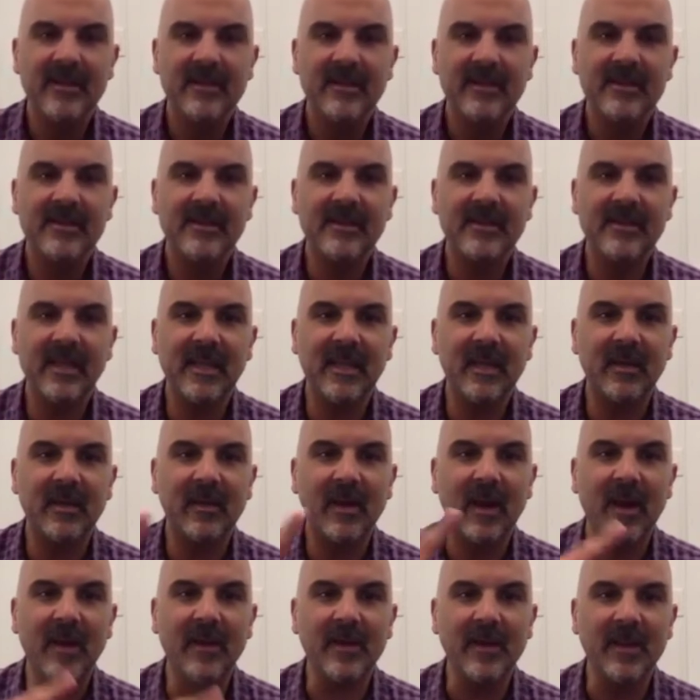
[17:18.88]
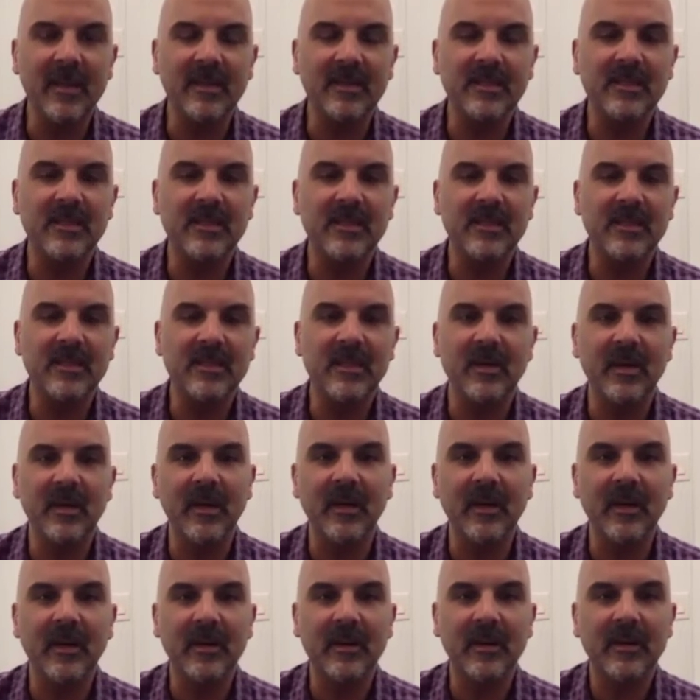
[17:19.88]
sticking around the
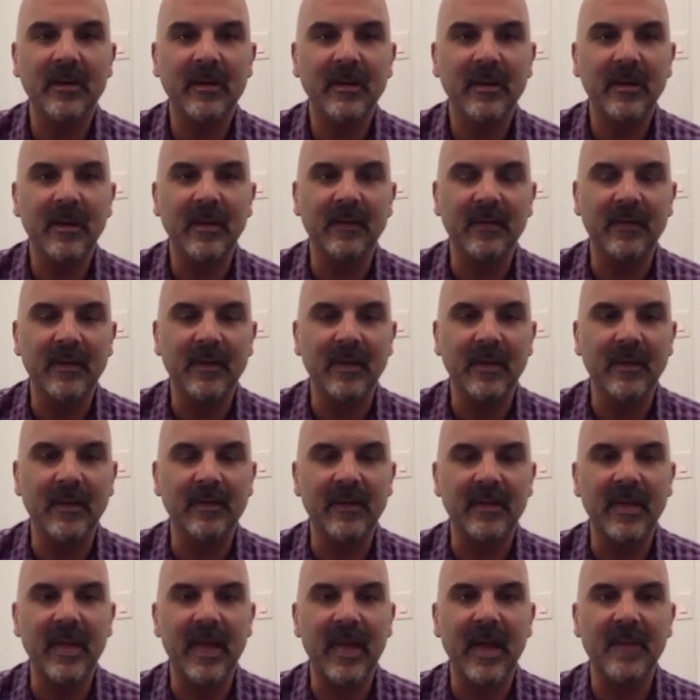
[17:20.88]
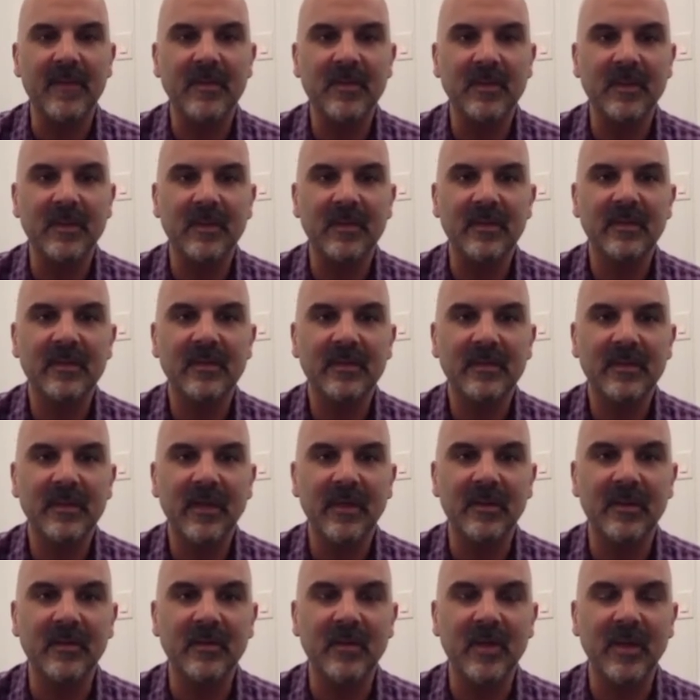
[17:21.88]
interior of the, of the capsule
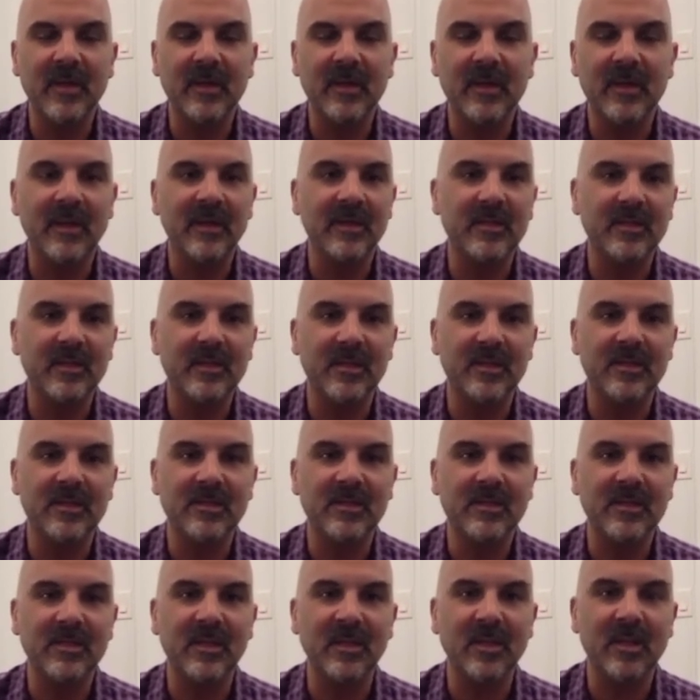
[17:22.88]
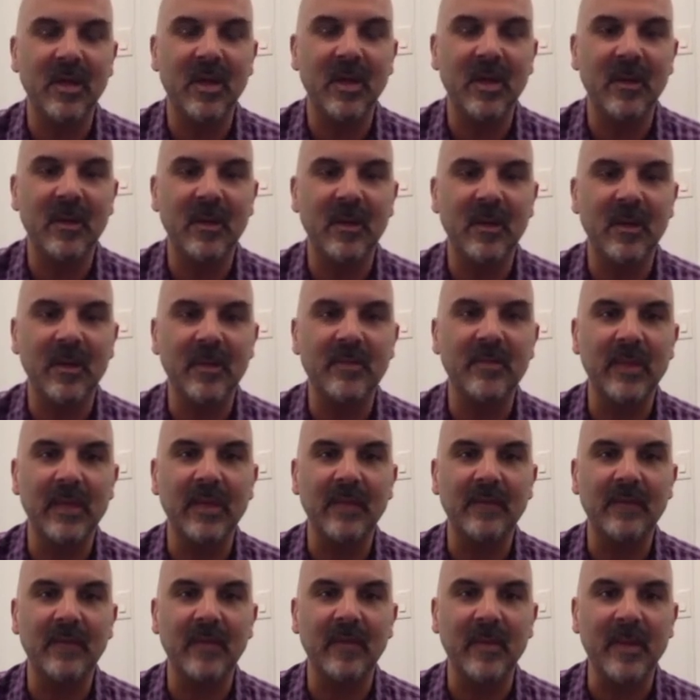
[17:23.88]
there. So I think it's just silicone that's
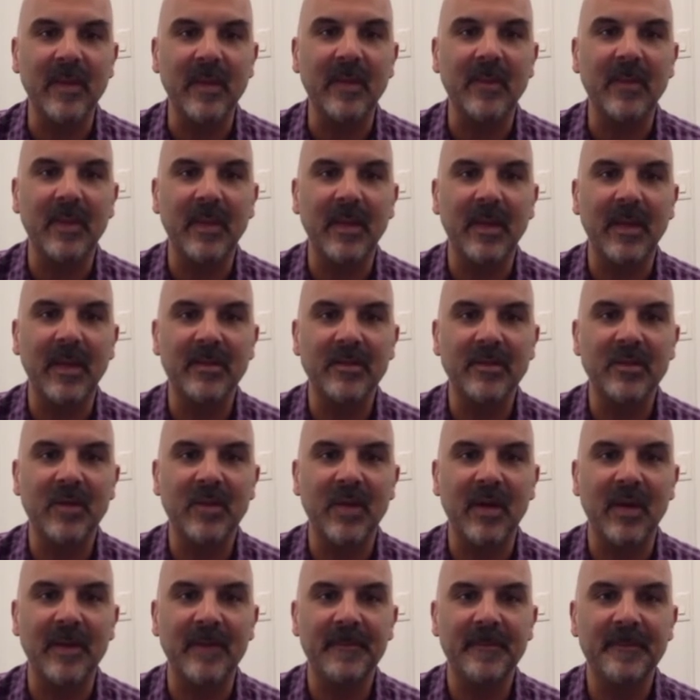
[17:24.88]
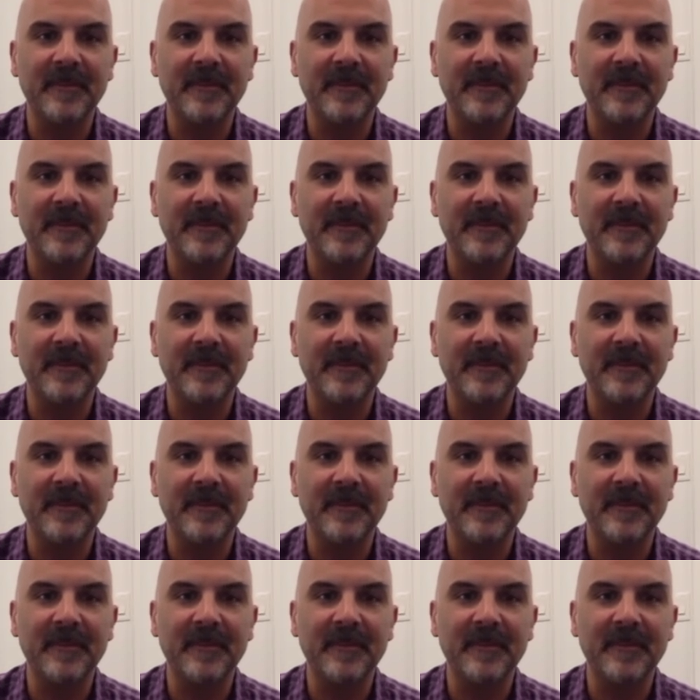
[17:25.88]
bleeding from the implant shell.